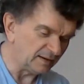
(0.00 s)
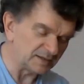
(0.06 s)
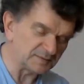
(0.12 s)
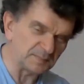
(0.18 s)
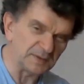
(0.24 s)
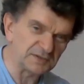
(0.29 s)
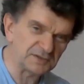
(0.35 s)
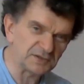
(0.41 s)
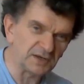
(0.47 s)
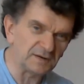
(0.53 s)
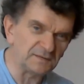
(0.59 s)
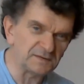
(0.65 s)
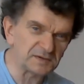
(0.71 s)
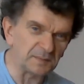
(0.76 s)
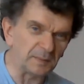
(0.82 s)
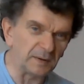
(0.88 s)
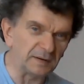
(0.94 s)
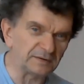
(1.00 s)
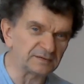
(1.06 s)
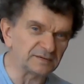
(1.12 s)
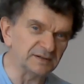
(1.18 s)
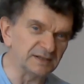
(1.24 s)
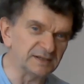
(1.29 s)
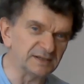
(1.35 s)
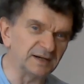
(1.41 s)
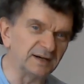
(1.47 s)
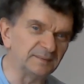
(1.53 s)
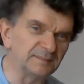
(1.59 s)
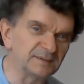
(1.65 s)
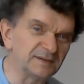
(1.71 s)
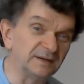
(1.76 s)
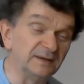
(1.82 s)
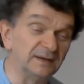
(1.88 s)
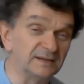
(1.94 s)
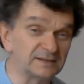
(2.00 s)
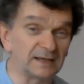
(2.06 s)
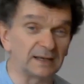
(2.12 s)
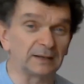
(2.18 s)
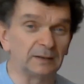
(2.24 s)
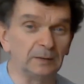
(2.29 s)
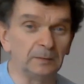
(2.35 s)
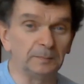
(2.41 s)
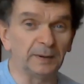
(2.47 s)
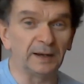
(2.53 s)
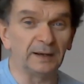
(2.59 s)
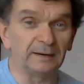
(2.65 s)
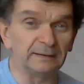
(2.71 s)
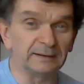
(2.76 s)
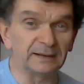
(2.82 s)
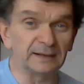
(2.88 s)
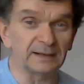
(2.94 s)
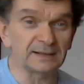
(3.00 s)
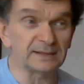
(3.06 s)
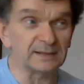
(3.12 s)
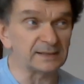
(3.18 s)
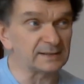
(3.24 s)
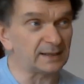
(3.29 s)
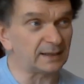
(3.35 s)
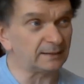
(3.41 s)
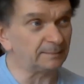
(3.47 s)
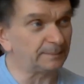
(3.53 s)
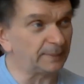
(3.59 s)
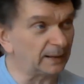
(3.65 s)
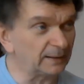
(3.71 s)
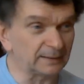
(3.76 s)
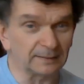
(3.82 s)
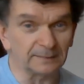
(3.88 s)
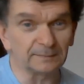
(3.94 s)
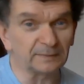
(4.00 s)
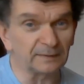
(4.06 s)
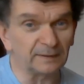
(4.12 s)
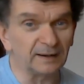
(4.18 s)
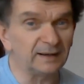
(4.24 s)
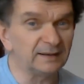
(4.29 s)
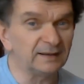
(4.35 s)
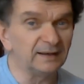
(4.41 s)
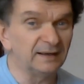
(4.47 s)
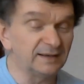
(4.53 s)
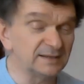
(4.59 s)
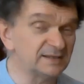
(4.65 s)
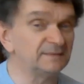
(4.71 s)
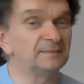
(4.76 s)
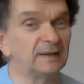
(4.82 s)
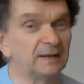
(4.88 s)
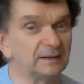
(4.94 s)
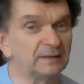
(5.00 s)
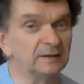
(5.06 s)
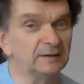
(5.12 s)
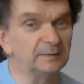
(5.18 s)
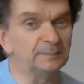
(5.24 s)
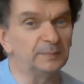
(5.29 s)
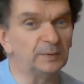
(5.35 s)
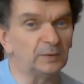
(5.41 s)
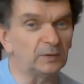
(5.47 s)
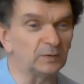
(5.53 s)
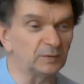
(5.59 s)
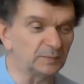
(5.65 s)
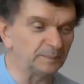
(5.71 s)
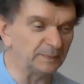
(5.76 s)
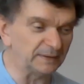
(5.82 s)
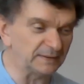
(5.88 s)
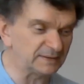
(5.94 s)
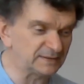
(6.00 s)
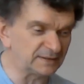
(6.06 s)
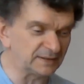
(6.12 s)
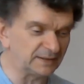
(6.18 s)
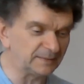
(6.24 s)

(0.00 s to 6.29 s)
It's been serviced about 3 times. It's had new bearings, it's had a belt upgrade, it's even had a new board, but